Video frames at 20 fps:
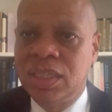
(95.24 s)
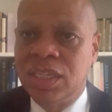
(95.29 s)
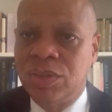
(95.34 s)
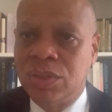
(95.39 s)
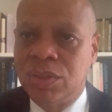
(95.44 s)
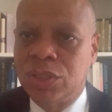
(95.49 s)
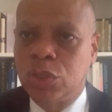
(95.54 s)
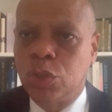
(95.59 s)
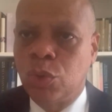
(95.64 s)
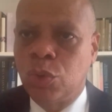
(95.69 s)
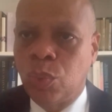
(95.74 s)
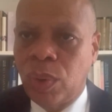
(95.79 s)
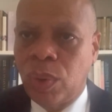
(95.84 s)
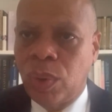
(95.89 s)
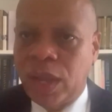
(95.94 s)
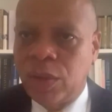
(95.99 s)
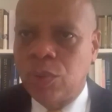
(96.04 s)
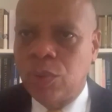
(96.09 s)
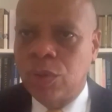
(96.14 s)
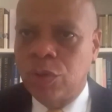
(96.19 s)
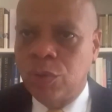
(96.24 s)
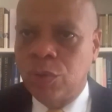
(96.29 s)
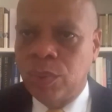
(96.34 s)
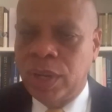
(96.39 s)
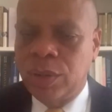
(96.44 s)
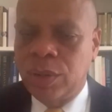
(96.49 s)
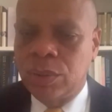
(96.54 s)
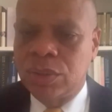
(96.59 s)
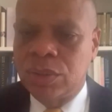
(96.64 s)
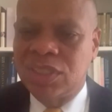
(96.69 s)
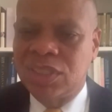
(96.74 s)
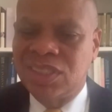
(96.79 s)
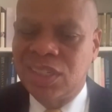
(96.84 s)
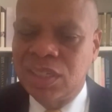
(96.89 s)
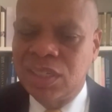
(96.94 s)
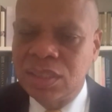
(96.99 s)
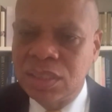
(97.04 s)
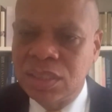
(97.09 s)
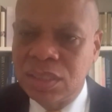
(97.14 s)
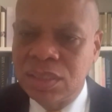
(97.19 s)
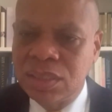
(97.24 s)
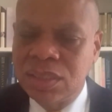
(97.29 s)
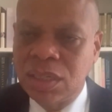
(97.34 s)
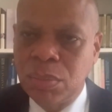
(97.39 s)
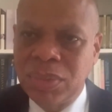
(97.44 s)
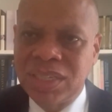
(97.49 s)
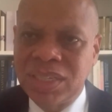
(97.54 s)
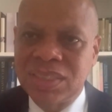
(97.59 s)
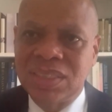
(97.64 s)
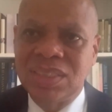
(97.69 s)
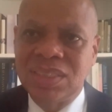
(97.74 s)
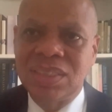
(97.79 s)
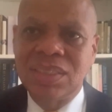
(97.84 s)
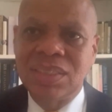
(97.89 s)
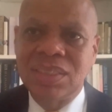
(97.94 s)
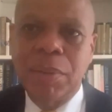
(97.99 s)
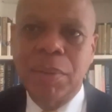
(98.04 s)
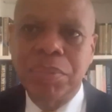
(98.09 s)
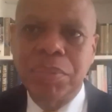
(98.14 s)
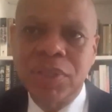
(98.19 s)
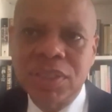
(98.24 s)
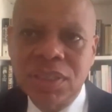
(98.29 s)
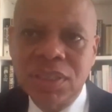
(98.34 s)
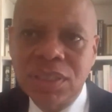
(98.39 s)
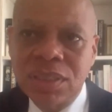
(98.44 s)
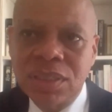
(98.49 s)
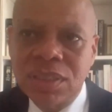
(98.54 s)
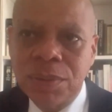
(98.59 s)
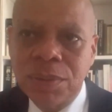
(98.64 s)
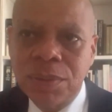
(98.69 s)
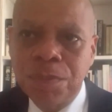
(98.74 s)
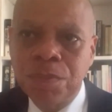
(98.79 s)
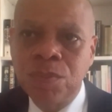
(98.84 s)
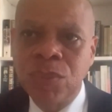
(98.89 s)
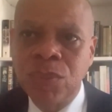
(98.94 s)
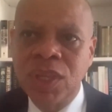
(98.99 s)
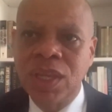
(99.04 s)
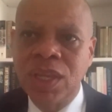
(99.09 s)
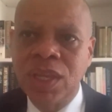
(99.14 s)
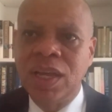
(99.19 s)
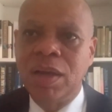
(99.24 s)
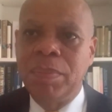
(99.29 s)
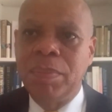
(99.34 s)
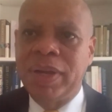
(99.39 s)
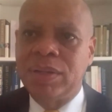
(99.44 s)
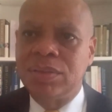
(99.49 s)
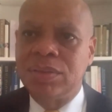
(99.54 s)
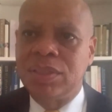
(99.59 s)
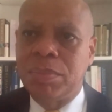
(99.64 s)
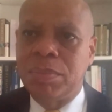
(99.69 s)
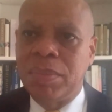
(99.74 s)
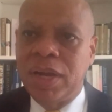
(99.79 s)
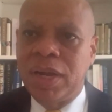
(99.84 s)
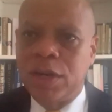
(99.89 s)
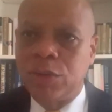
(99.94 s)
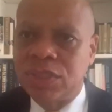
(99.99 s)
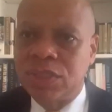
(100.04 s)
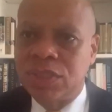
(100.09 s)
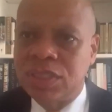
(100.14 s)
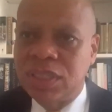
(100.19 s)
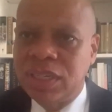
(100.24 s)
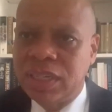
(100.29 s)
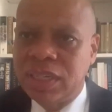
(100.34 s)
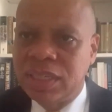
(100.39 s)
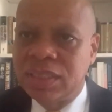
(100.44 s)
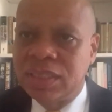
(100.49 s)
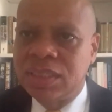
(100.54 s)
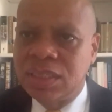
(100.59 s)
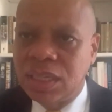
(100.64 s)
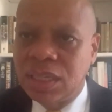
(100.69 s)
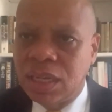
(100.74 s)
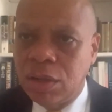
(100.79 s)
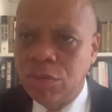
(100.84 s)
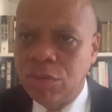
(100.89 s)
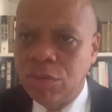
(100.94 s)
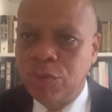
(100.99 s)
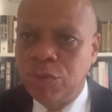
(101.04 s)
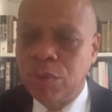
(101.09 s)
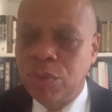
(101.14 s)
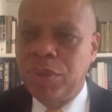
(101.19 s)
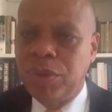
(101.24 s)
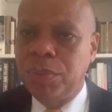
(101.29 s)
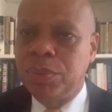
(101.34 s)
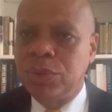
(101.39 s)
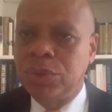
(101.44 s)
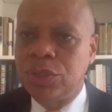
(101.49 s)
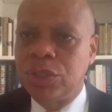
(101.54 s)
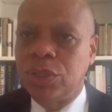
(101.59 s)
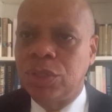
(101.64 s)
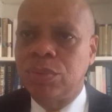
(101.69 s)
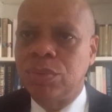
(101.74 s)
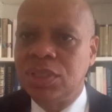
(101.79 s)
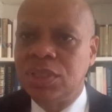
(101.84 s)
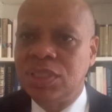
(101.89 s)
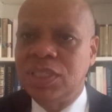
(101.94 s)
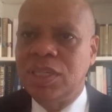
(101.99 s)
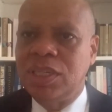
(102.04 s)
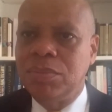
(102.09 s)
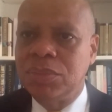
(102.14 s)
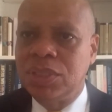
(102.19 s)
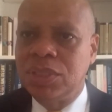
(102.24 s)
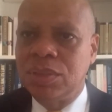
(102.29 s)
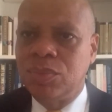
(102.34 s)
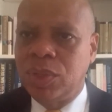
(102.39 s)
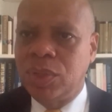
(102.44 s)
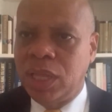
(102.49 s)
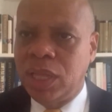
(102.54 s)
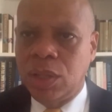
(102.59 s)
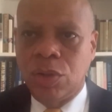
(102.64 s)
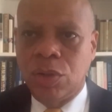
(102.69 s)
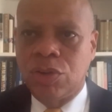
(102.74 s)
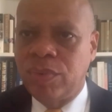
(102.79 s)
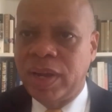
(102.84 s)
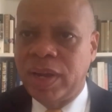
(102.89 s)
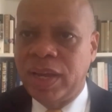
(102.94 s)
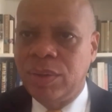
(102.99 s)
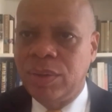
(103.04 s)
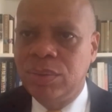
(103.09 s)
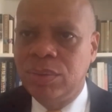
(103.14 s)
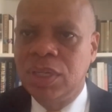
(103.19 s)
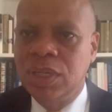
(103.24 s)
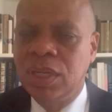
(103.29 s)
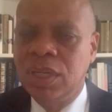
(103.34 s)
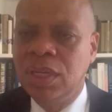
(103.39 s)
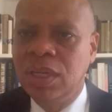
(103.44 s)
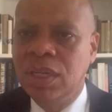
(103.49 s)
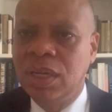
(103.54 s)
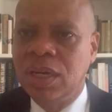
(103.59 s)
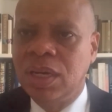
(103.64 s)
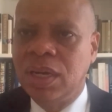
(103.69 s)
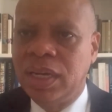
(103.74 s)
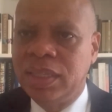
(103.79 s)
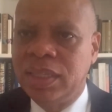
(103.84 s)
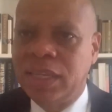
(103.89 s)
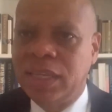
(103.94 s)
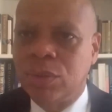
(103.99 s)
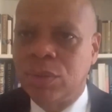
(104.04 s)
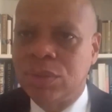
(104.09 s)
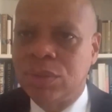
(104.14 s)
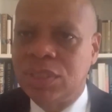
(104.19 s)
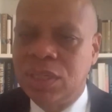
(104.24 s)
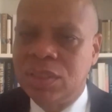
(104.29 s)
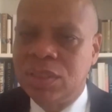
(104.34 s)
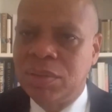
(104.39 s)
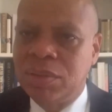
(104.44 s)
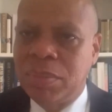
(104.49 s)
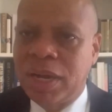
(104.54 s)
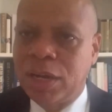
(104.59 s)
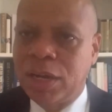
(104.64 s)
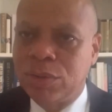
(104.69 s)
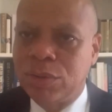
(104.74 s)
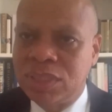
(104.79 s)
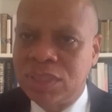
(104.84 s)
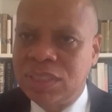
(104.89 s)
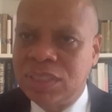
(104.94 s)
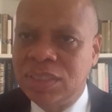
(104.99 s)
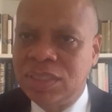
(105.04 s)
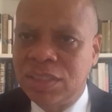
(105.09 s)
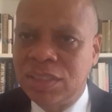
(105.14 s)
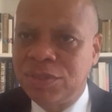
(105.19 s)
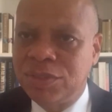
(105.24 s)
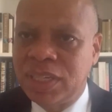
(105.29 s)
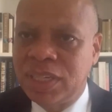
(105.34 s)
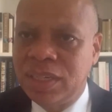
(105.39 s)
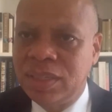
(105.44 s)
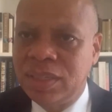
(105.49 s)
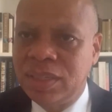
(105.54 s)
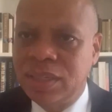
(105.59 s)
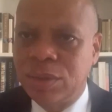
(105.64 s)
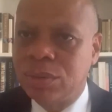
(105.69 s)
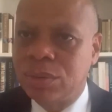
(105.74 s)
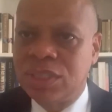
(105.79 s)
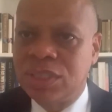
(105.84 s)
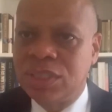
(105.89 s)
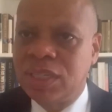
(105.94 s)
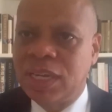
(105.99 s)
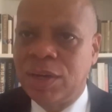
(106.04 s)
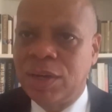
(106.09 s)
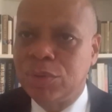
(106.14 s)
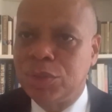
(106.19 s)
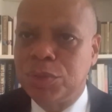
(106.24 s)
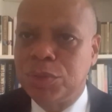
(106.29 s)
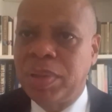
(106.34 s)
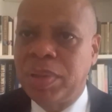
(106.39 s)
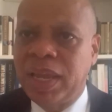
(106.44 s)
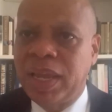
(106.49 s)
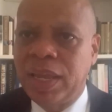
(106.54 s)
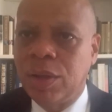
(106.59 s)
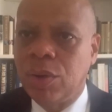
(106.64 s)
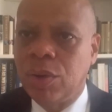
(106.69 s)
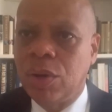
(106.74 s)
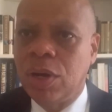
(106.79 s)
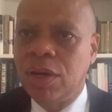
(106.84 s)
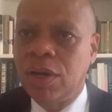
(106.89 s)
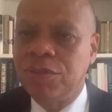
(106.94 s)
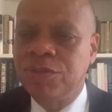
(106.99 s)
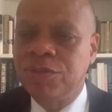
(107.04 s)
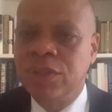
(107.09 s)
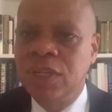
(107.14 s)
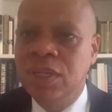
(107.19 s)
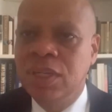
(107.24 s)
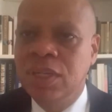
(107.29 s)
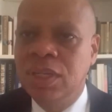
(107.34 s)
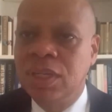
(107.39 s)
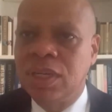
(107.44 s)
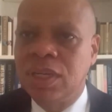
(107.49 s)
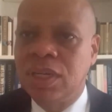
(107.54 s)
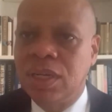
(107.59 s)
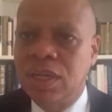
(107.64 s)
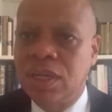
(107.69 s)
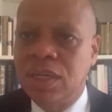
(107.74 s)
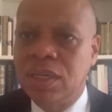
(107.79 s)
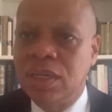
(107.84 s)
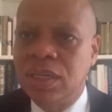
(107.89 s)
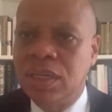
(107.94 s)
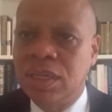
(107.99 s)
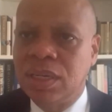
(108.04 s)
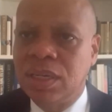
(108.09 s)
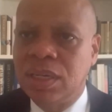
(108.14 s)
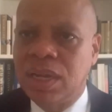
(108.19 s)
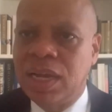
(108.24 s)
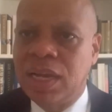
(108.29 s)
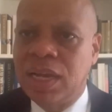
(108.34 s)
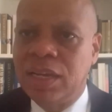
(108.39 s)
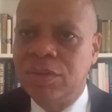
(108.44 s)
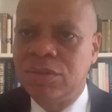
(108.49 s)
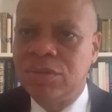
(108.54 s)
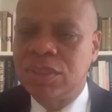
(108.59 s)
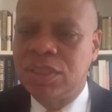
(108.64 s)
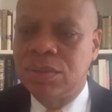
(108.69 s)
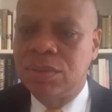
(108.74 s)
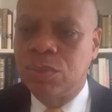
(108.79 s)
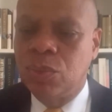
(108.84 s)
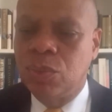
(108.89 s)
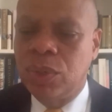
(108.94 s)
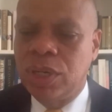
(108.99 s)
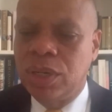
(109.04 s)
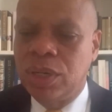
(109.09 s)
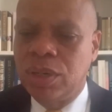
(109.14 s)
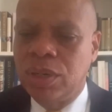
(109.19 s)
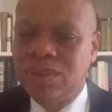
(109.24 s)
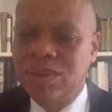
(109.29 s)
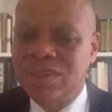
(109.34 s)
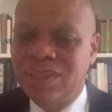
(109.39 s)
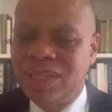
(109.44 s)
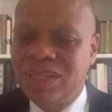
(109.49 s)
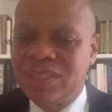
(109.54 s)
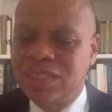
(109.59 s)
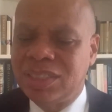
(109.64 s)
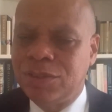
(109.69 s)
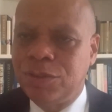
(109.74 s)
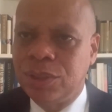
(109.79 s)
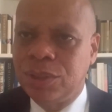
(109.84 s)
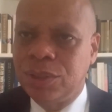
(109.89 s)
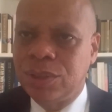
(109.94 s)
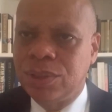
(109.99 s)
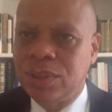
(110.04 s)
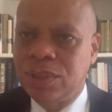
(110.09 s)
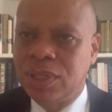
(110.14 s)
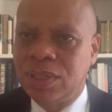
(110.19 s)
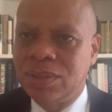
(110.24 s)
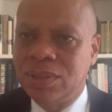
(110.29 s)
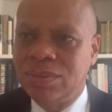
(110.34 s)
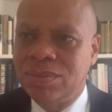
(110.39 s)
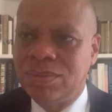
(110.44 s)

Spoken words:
There is greater and greater cynicism and skepticism about democracy itself when people they look around and they don't see the democracy dividend. They don't see how it's paying off in lives where they just feel